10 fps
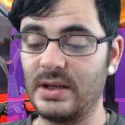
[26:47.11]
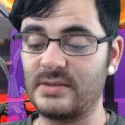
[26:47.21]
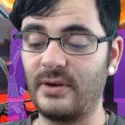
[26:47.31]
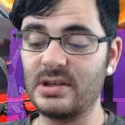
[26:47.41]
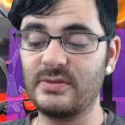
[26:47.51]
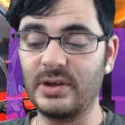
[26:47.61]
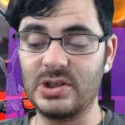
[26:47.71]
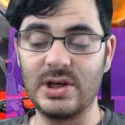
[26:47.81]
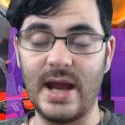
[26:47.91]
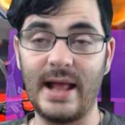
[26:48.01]
as far as
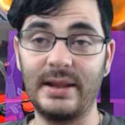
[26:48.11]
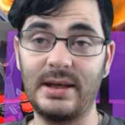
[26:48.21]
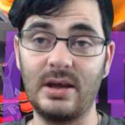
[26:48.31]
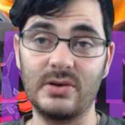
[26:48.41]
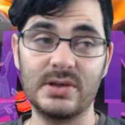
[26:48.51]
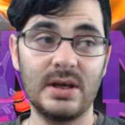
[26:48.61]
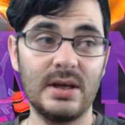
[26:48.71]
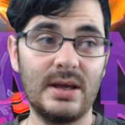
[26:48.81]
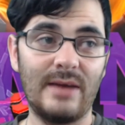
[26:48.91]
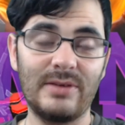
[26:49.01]
functionality goes,
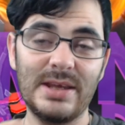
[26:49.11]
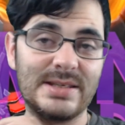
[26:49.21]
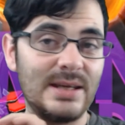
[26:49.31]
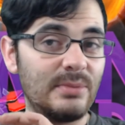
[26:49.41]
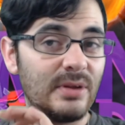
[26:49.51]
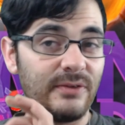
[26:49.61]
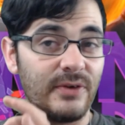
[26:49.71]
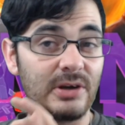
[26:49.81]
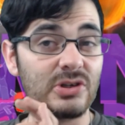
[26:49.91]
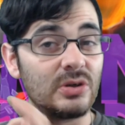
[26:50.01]
everything seemed to
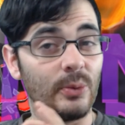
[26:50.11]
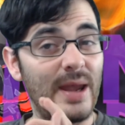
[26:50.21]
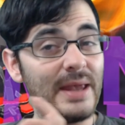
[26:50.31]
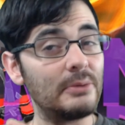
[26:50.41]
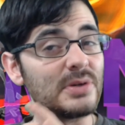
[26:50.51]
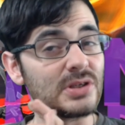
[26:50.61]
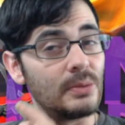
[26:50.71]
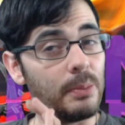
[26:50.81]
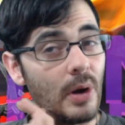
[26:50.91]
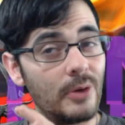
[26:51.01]
function the way it was
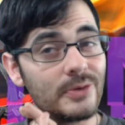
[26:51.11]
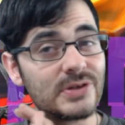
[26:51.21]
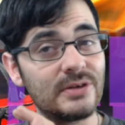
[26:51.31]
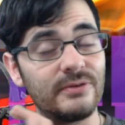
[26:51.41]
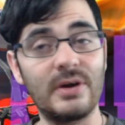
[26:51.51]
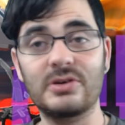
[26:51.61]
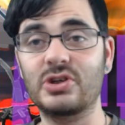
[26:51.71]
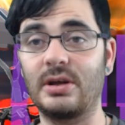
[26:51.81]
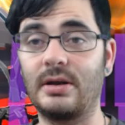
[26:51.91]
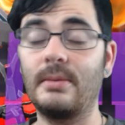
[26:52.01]
supposed to
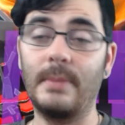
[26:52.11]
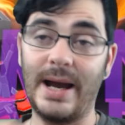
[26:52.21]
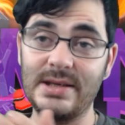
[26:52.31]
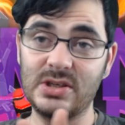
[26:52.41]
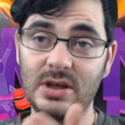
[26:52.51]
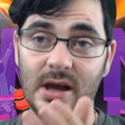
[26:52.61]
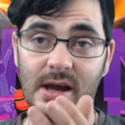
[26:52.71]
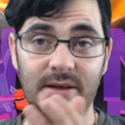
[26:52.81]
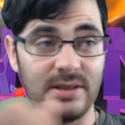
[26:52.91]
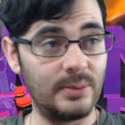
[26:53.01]
function. Mines
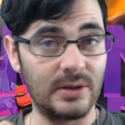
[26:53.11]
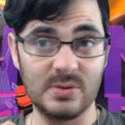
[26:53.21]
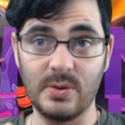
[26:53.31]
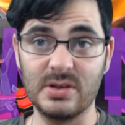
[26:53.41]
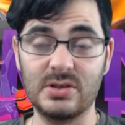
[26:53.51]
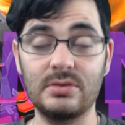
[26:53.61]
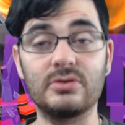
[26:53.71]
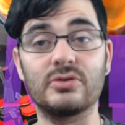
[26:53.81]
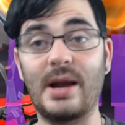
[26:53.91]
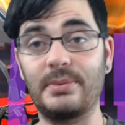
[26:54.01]
did what they were supposed to
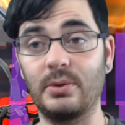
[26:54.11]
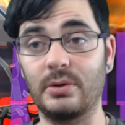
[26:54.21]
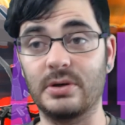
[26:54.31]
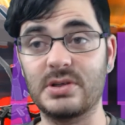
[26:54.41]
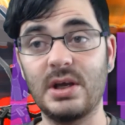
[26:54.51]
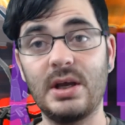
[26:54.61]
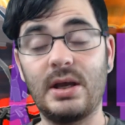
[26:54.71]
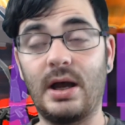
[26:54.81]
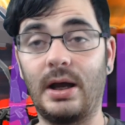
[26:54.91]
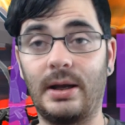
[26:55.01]
and dropped ores.
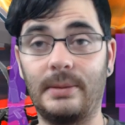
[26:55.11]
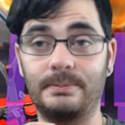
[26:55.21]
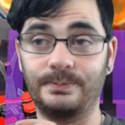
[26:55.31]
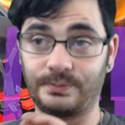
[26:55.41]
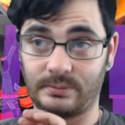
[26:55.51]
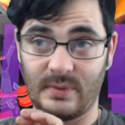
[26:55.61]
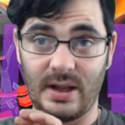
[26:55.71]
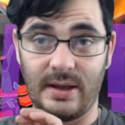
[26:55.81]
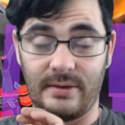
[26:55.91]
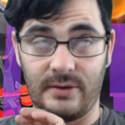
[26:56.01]

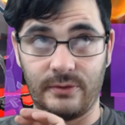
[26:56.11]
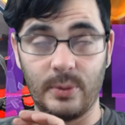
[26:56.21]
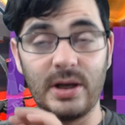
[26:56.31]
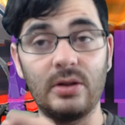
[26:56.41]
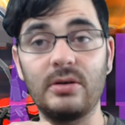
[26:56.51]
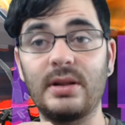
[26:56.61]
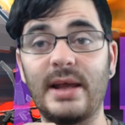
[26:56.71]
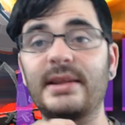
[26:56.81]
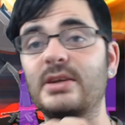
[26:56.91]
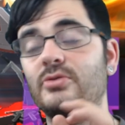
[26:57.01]
And from what it looked
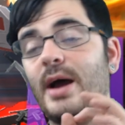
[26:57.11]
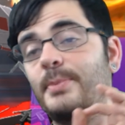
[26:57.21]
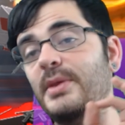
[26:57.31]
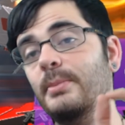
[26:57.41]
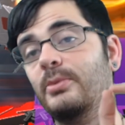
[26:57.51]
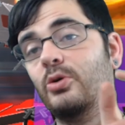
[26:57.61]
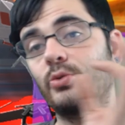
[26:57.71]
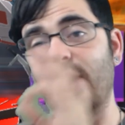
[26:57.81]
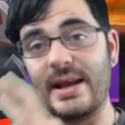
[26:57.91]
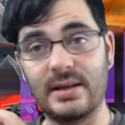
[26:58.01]
like, they dropped them
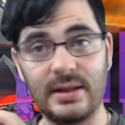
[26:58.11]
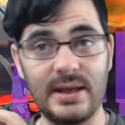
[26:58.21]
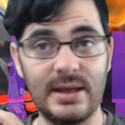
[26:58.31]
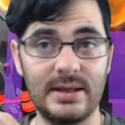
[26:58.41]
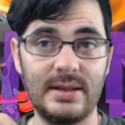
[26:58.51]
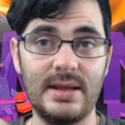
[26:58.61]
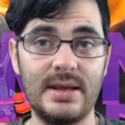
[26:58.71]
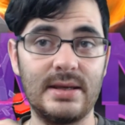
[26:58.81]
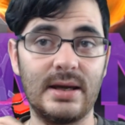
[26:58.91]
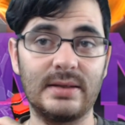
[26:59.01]
correctly
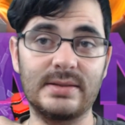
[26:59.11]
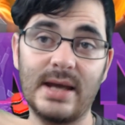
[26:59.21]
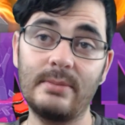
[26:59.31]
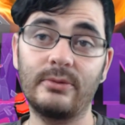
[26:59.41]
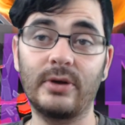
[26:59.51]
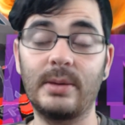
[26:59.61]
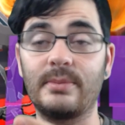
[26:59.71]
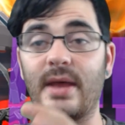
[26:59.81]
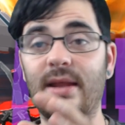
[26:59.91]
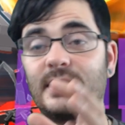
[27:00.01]
in the time
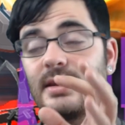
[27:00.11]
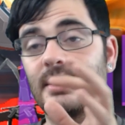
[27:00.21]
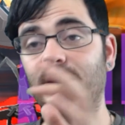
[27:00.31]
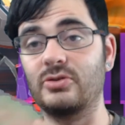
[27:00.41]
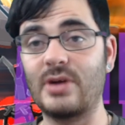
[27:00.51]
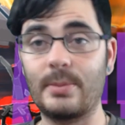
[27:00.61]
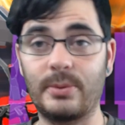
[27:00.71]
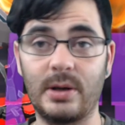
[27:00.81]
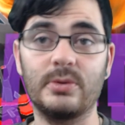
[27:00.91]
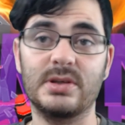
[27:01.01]
frame that the
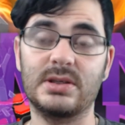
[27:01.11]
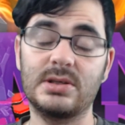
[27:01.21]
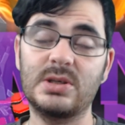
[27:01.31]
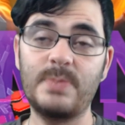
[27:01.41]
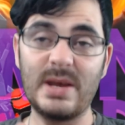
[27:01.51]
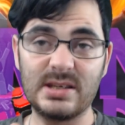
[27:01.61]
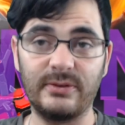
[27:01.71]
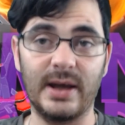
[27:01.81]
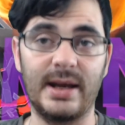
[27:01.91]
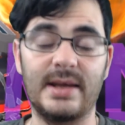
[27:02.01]
drop rate was
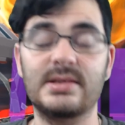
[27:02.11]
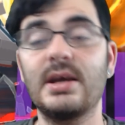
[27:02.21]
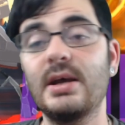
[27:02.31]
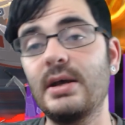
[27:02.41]
specified as.